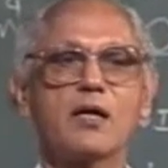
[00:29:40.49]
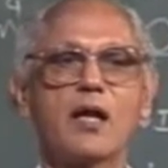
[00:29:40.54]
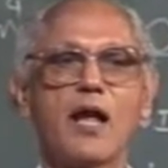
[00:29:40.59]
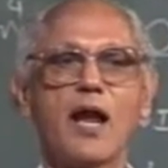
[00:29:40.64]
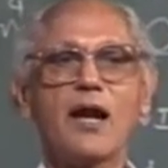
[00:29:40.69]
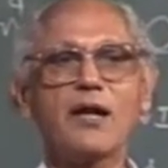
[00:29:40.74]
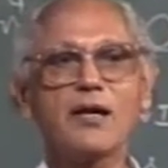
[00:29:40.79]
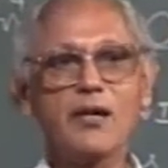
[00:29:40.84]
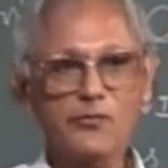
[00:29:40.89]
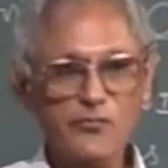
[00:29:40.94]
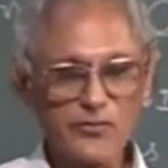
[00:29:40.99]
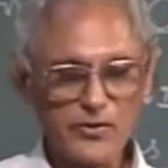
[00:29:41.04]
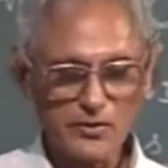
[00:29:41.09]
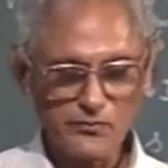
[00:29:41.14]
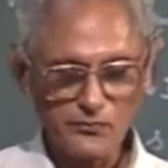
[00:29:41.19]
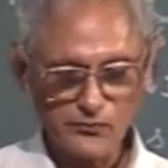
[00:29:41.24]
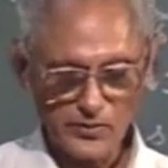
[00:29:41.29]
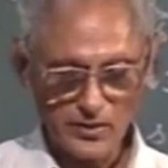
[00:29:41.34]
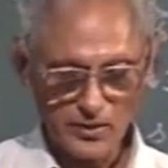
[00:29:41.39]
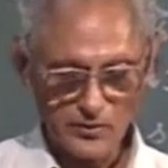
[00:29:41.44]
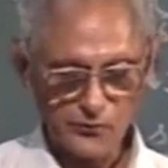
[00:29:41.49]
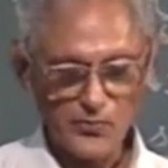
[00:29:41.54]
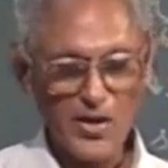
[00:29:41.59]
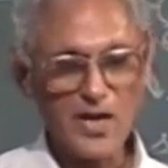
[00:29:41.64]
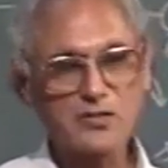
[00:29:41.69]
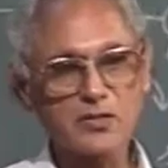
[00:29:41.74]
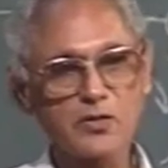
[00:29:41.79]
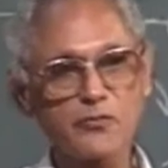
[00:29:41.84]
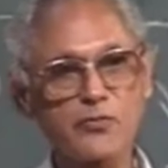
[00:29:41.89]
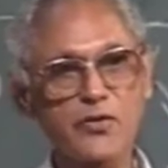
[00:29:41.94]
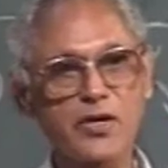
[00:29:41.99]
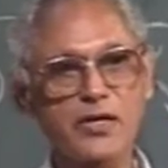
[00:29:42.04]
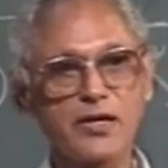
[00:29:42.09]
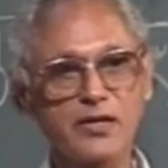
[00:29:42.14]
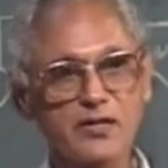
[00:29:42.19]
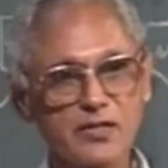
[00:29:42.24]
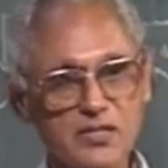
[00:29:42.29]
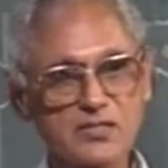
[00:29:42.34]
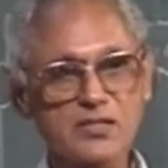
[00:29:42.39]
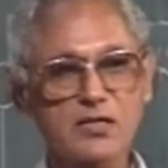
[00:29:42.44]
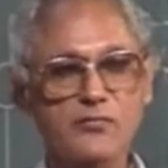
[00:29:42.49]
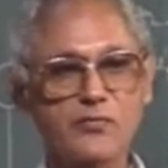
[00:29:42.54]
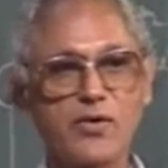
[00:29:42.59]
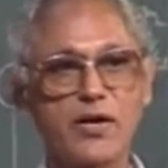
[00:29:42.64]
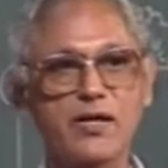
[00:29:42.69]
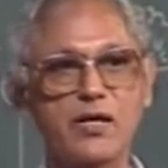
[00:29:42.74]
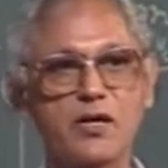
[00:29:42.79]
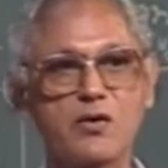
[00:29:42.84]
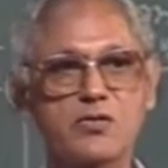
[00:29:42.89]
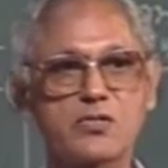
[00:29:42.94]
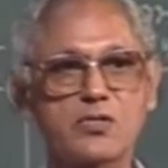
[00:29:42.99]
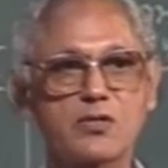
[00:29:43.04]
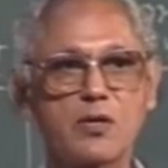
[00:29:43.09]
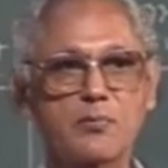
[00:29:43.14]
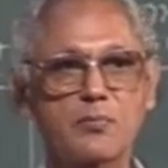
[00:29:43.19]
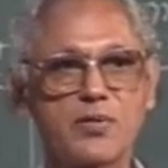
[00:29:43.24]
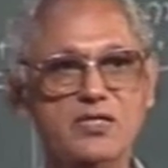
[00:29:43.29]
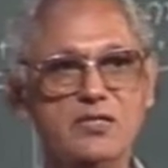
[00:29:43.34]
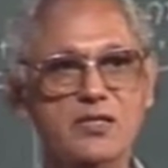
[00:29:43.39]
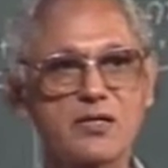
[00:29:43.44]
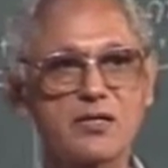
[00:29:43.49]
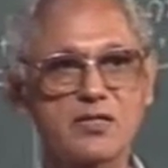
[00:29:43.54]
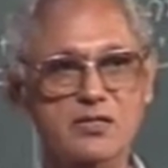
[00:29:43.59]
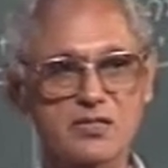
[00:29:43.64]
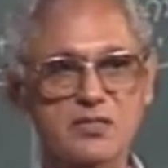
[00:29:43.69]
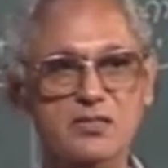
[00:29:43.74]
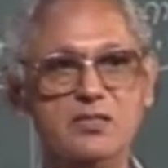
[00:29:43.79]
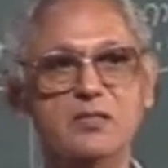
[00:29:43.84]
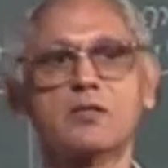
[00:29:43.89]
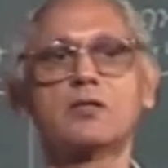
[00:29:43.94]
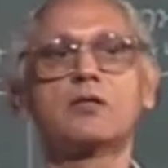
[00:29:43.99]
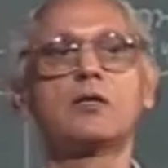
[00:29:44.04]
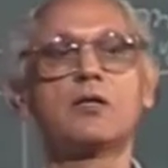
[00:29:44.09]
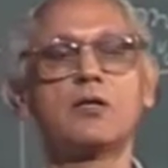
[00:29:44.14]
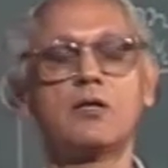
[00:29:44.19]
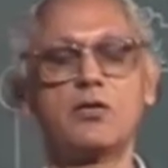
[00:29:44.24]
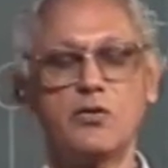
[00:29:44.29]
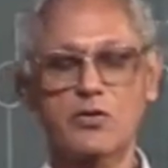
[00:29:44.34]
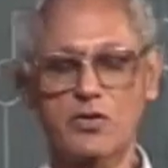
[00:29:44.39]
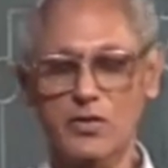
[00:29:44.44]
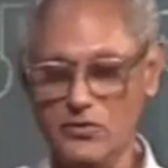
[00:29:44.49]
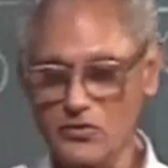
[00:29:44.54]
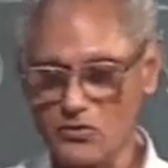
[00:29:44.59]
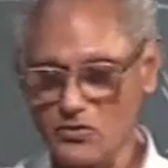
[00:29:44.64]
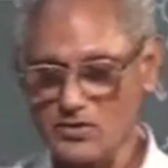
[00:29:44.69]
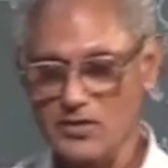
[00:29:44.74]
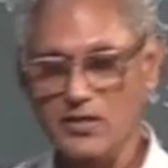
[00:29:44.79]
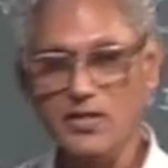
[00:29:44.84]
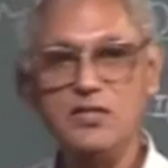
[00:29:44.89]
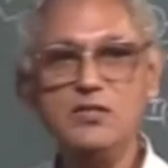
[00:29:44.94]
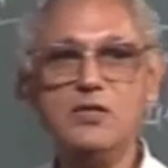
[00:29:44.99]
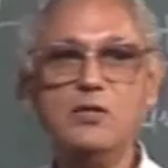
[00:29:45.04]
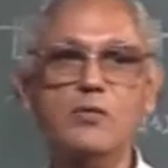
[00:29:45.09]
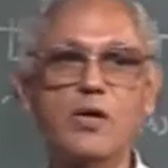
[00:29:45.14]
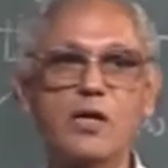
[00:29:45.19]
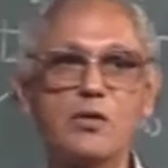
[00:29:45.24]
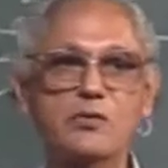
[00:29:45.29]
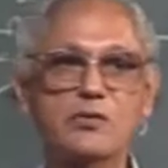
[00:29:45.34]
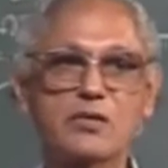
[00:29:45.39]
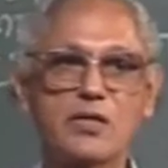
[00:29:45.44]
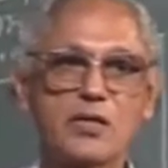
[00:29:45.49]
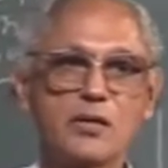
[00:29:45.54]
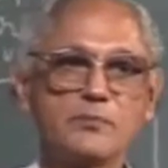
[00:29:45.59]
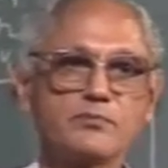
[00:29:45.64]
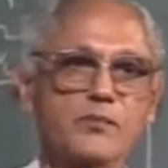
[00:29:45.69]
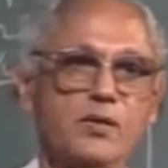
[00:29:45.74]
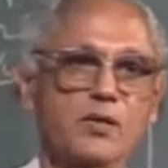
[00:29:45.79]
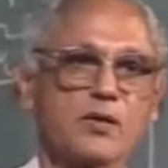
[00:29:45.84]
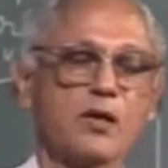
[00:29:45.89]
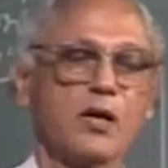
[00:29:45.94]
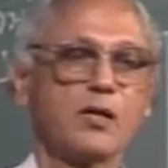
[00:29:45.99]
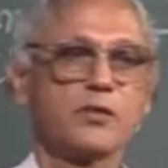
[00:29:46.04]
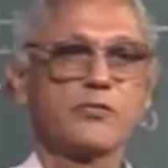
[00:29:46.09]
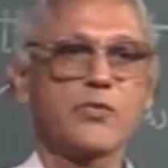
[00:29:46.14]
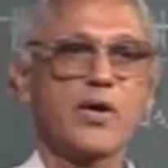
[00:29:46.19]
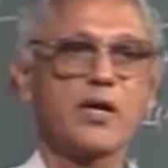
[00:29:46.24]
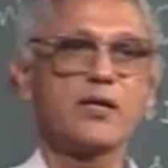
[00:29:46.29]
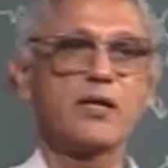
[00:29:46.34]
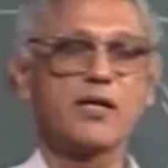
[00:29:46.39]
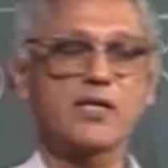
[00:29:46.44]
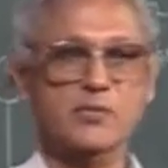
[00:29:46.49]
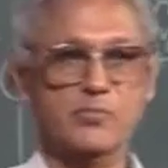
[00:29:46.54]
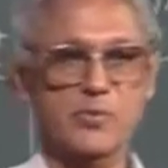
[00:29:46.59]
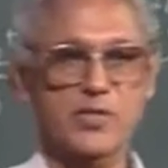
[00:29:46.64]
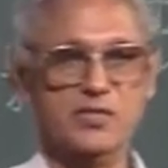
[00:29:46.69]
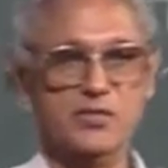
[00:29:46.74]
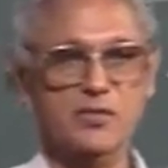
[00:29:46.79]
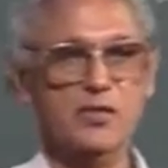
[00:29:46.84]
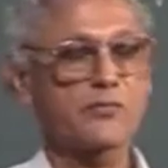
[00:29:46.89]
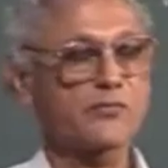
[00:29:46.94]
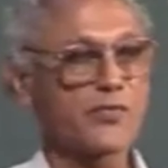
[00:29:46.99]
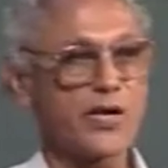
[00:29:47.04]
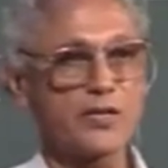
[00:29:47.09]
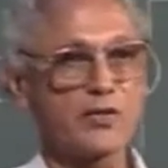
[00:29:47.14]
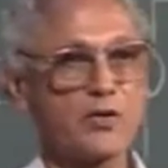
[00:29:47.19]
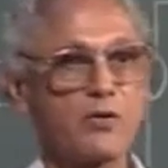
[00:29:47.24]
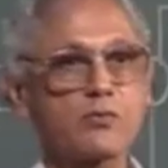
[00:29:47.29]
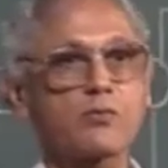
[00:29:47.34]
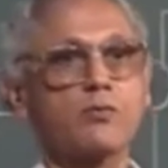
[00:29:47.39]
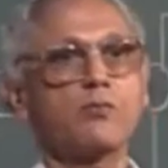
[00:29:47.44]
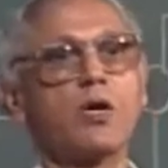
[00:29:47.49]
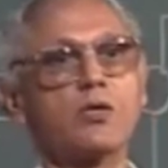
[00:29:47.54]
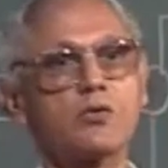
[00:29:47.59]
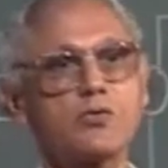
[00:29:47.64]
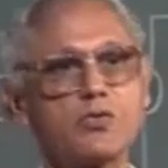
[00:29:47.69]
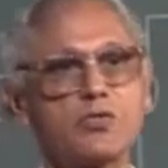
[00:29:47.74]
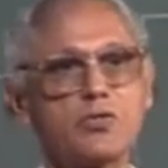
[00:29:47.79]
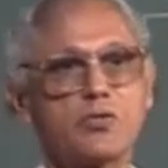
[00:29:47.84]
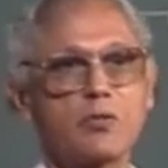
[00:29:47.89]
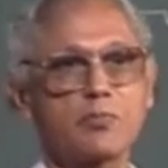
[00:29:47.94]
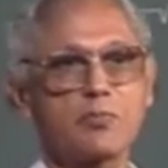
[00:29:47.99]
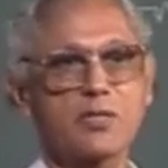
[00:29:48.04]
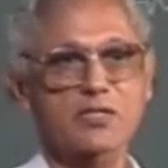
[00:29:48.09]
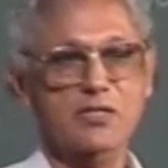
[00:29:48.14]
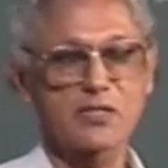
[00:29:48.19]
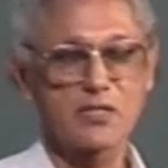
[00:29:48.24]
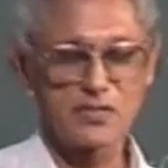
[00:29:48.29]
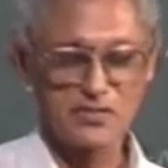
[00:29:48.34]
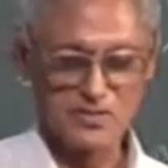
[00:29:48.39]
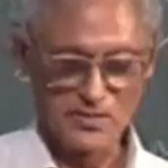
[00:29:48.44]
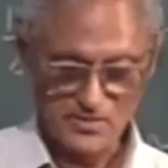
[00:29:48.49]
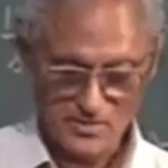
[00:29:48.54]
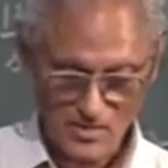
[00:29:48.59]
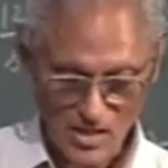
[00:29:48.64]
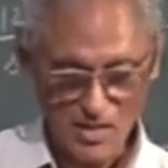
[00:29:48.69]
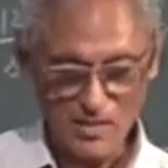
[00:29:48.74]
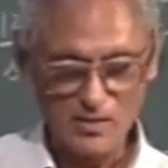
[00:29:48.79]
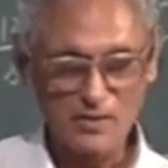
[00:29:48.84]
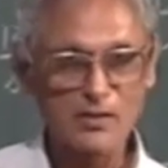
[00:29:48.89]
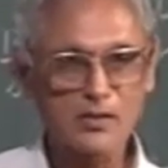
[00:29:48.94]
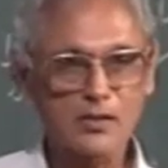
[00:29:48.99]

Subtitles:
And if in fact if you are interested in finding out 0 plus conditions, you can use the initial value theorem, the final expression, and find out what those 0 plus conditions are.